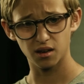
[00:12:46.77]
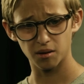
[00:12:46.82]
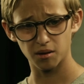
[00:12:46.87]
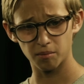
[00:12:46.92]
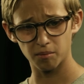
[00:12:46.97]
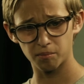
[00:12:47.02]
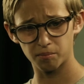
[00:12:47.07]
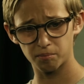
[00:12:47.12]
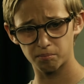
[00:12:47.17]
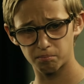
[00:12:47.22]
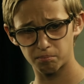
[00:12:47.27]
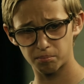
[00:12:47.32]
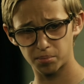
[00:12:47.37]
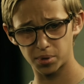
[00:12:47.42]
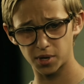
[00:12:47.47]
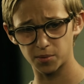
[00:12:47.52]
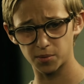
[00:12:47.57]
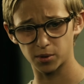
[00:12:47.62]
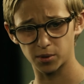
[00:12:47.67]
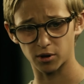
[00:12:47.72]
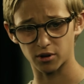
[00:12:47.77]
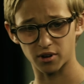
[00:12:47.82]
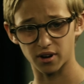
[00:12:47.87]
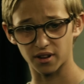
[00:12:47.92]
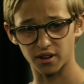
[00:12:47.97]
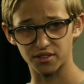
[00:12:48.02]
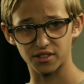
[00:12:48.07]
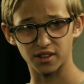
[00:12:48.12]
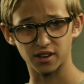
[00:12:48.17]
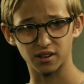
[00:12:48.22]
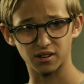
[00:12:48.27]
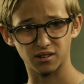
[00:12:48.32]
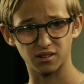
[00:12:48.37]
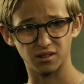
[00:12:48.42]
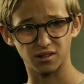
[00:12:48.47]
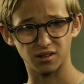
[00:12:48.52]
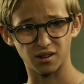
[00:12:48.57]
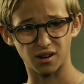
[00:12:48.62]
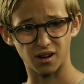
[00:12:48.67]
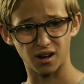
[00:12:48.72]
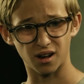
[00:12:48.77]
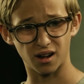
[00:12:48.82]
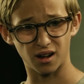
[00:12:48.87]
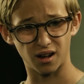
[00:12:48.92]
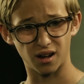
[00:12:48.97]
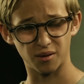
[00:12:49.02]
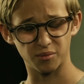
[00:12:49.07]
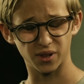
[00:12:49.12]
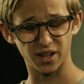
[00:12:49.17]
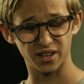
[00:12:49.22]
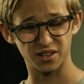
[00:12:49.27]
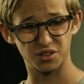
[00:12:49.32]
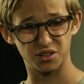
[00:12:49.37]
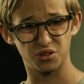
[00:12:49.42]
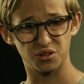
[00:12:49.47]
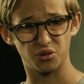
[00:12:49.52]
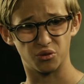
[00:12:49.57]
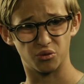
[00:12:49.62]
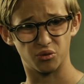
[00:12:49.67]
Ian rejects and disowns her because she might be a hetero,